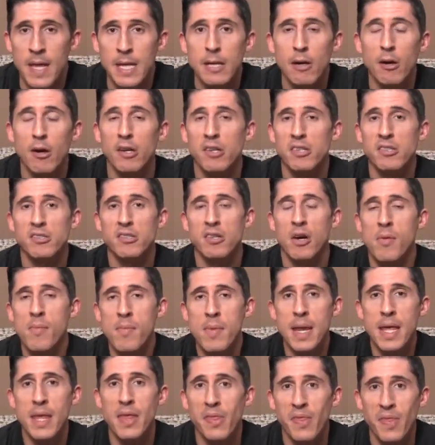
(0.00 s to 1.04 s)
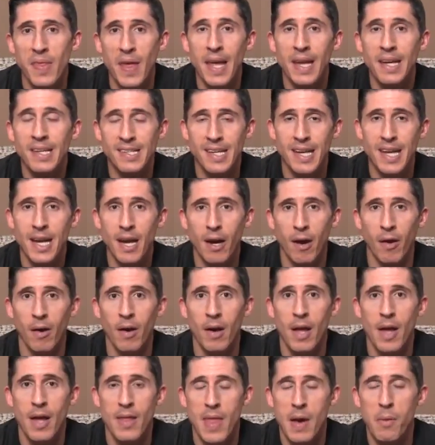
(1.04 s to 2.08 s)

There are so many things here